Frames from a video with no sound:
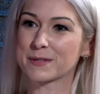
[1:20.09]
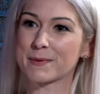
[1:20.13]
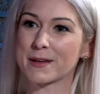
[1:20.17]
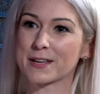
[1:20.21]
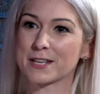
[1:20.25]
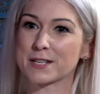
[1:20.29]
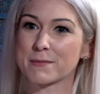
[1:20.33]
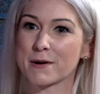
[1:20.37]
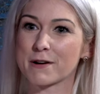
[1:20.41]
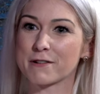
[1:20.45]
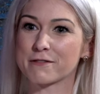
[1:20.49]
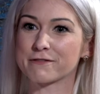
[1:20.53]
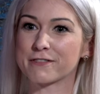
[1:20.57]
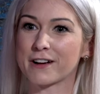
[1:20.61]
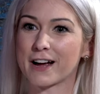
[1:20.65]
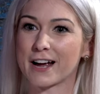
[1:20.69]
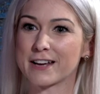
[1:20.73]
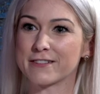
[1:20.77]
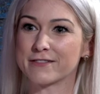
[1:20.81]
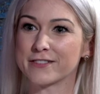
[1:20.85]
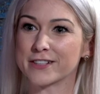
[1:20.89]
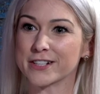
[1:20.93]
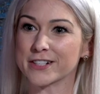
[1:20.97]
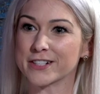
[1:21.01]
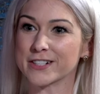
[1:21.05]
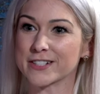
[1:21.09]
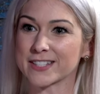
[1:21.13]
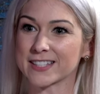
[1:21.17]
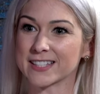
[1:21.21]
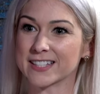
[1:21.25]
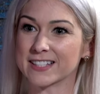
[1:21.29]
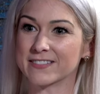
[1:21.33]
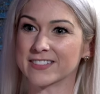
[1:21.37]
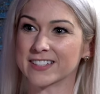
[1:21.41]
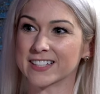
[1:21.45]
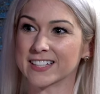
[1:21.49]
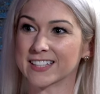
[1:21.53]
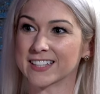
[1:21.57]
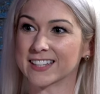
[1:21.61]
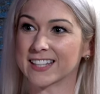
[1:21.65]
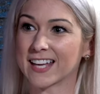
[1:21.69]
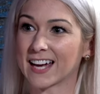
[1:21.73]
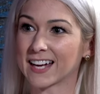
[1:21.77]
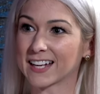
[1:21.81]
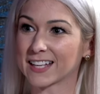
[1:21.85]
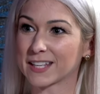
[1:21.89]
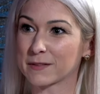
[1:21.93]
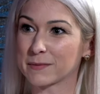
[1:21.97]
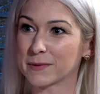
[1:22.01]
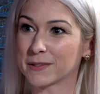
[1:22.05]
Spent about 5 years living in
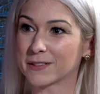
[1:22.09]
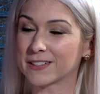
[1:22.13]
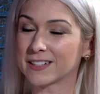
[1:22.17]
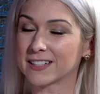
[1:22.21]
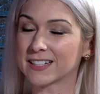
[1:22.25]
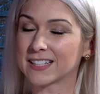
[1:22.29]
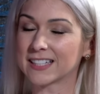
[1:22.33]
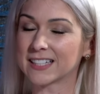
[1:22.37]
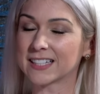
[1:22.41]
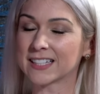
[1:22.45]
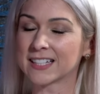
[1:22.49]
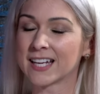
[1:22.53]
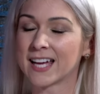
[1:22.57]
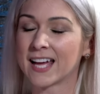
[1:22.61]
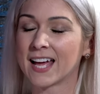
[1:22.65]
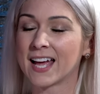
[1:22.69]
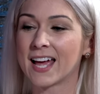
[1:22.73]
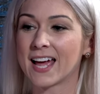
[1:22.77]
that community,